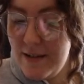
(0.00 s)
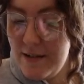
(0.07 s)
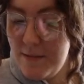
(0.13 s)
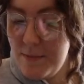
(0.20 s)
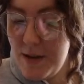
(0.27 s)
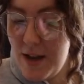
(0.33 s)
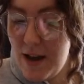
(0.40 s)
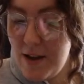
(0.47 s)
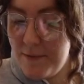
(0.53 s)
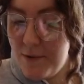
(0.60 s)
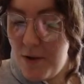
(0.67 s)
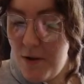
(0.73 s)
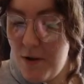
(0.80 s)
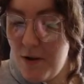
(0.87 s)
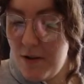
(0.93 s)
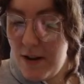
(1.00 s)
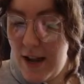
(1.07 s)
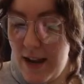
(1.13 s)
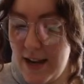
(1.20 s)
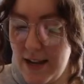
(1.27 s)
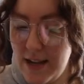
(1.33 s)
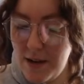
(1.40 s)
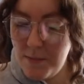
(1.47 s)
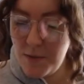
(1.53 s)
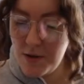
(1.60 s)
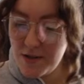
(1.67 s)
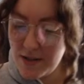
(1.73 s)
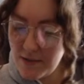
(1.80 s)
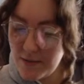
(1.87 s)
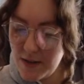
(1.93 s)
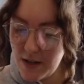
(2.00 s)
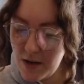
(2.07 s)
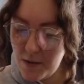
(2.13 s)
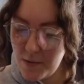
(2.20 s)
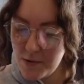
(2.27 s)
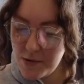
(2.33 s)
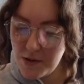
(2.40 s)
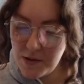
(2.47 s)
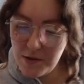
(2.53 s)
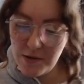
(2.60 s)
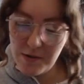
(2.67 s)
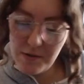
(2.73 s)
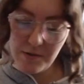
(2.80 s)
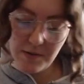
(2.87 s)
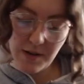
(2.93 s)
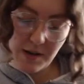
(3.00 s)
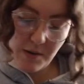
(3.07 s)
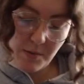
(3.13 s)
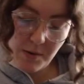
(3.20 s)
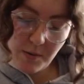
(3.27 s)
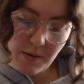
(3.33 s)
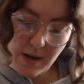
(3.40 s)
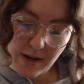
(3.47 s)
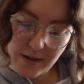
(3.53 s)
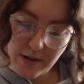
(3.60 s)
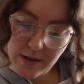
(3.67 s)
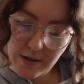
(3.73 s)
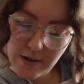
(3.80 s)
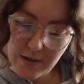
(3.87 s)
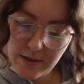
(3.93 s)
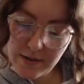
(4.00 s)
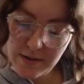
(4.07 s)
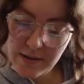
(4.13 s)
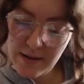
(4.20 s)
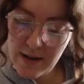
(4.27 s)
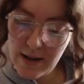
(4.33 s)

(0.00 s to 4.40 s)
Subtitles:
But yeah, I've got like a music video or two that I want to work on.